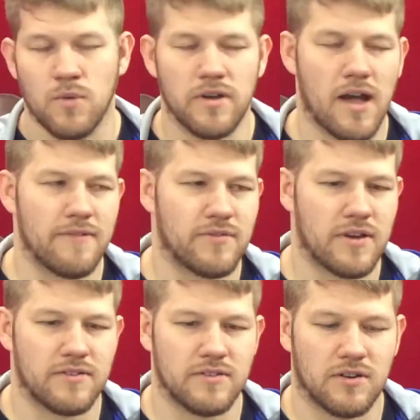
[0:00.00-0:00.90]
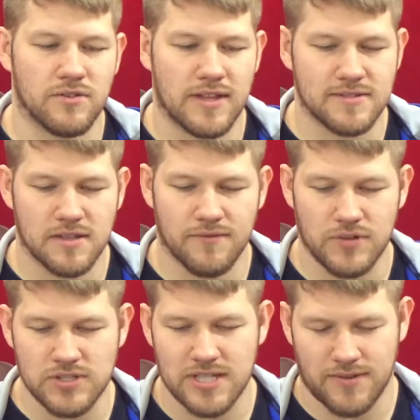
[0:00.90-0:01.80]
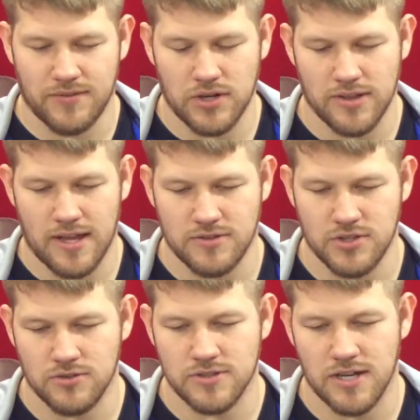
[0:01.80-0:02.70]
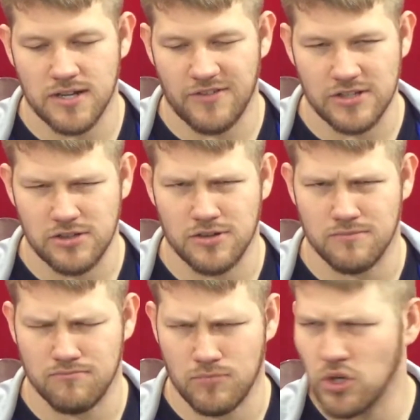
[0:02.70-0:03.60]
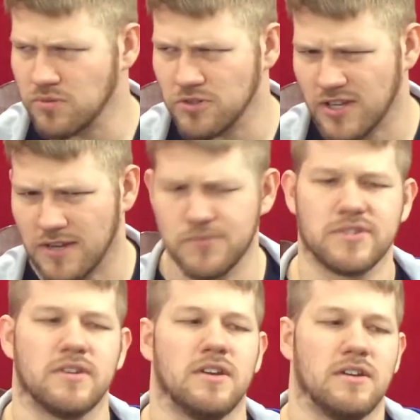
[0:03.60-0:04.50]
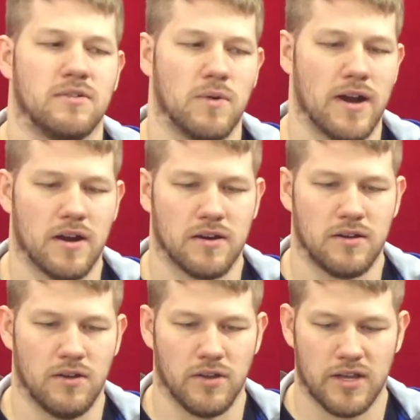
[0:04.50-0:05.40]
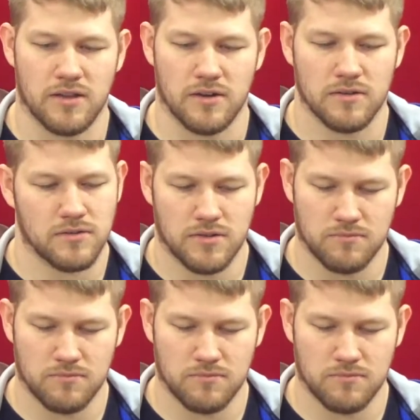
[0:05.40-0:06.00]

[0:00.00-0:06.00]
Well, I've you know, that's not the first time I've heard that joke done. I've actually heard it multiple times where you know like they're